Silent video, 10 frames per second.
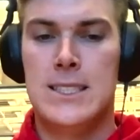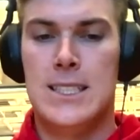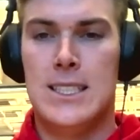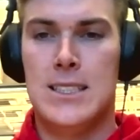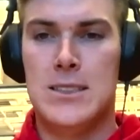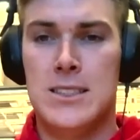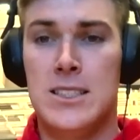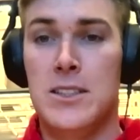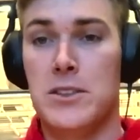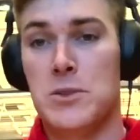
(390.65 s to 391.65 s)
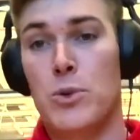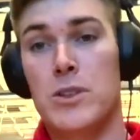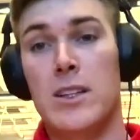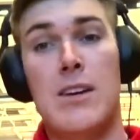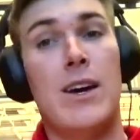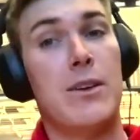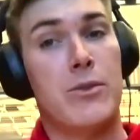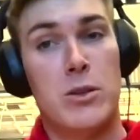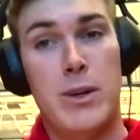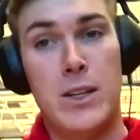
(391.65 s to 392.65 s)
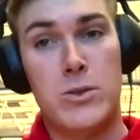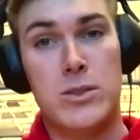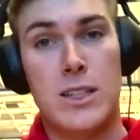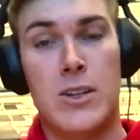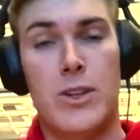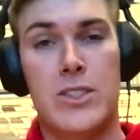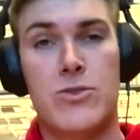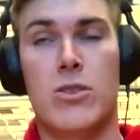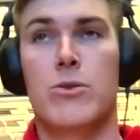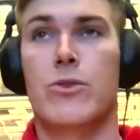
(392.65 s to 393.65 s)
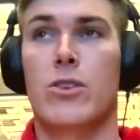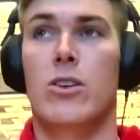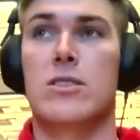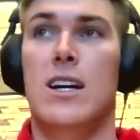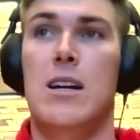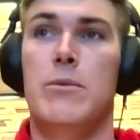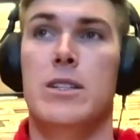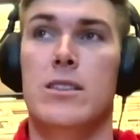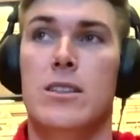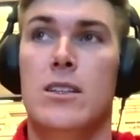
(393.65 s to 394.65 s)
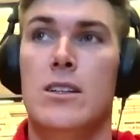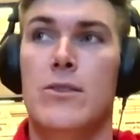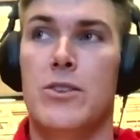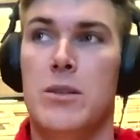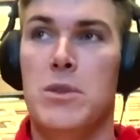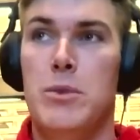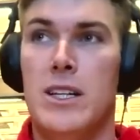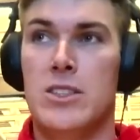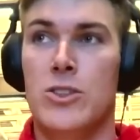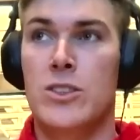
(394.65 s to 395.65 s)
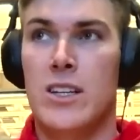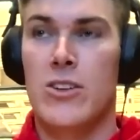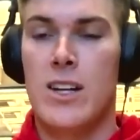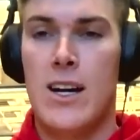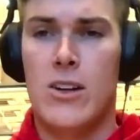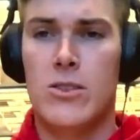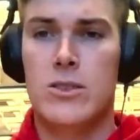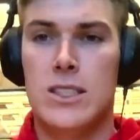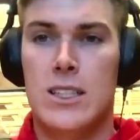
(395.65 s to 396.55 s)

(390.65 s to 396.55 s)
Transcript: To see the support that they've had for the Bengals, I know they struggled for a long time, and for them to be as good as they are now,